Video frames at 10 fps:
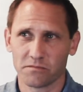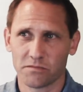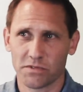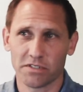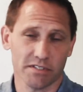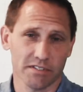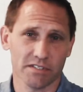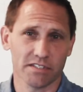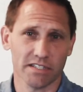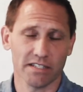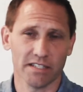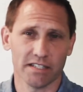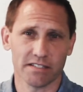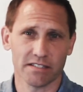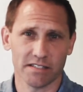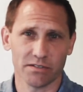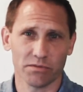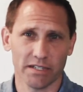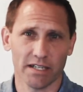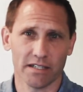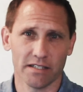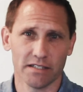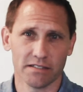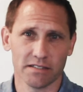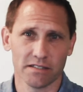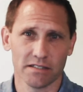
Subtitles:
just say yes and see what God does.